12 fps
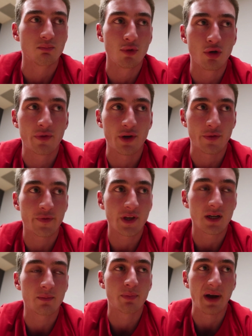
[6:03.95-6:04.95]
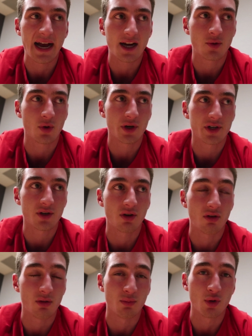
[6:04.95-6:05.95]
move your feet backward
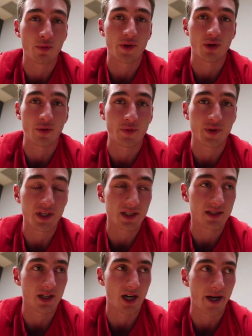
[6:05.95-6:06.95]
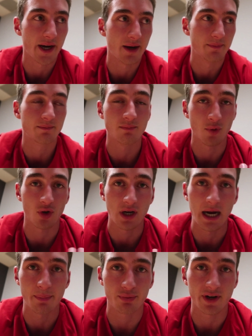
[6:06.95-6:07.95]
or move your feet
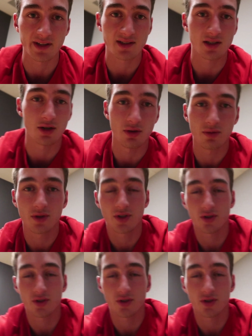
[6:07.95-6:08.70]
more upright. So